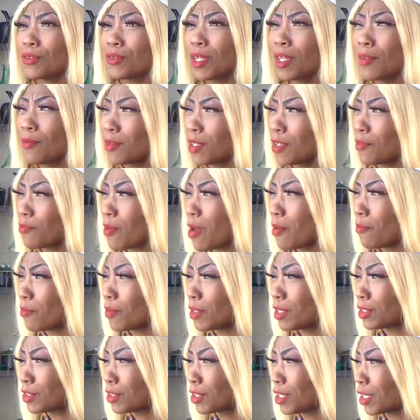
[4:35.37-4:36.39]
even if I'm
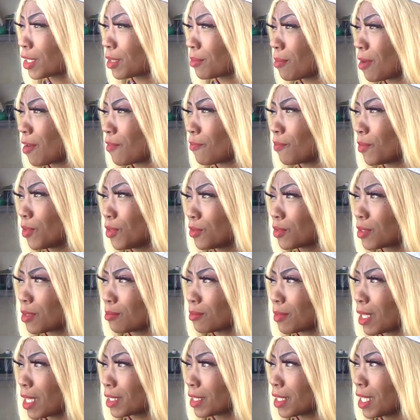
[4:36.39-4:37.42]
finished cooking my food, I'm
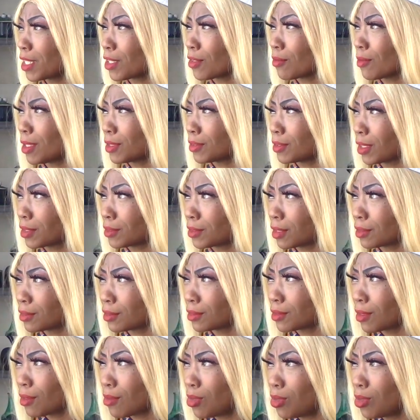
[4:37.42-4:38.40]
like, thank you, ancestors.